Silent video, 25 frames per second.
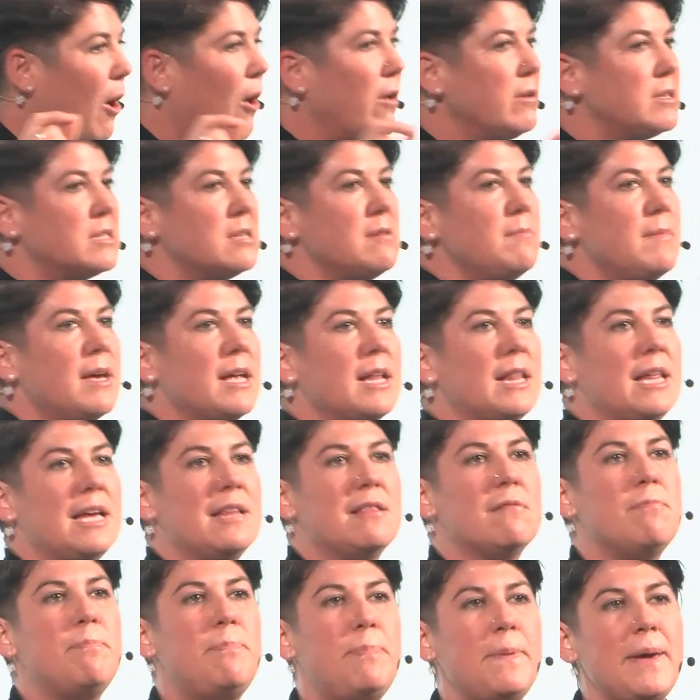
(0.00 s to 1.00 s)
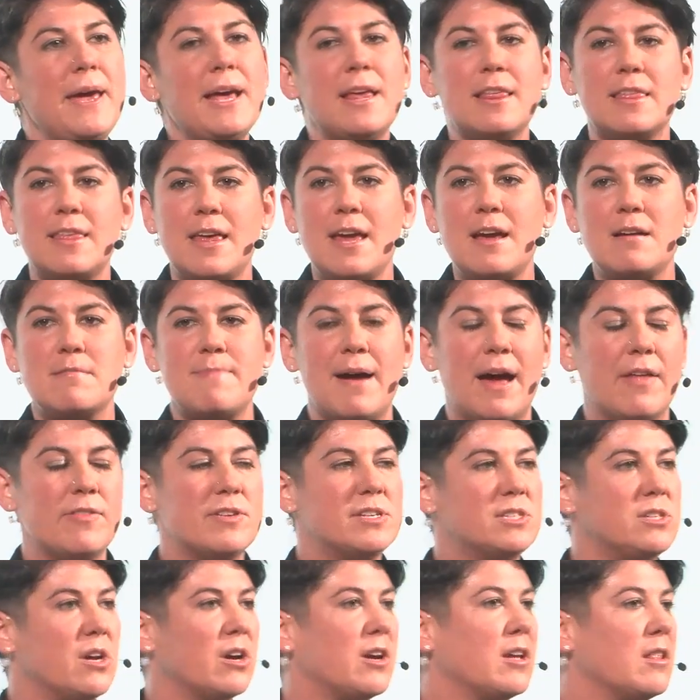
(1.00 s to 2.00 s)
ultimately, the big thing about the
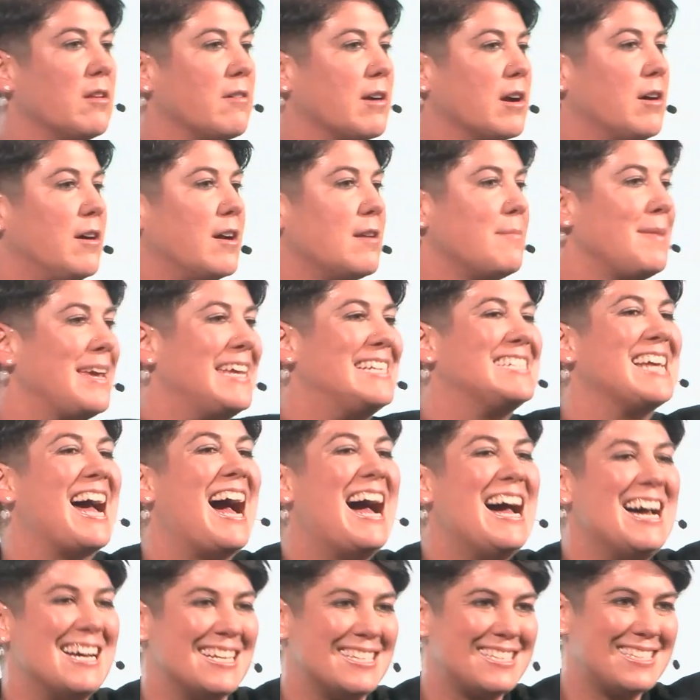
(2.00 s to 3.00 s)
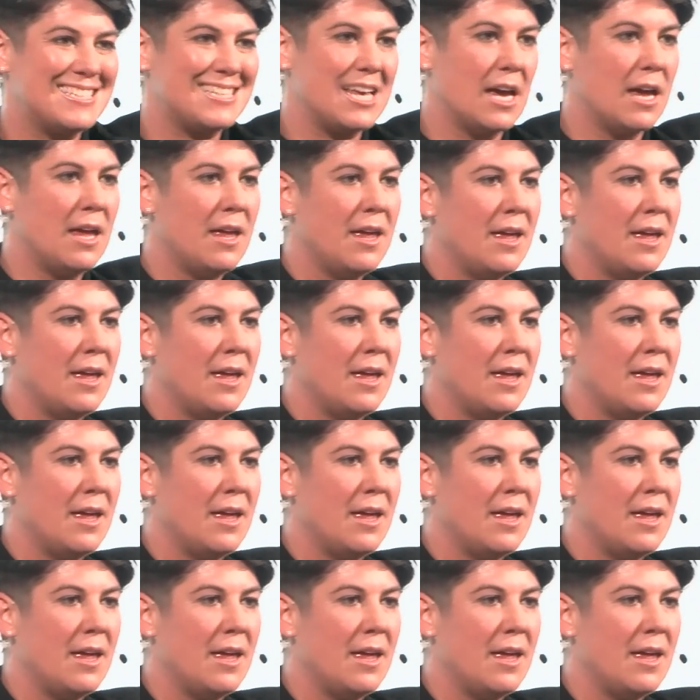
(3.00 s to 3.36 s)
circular economy is us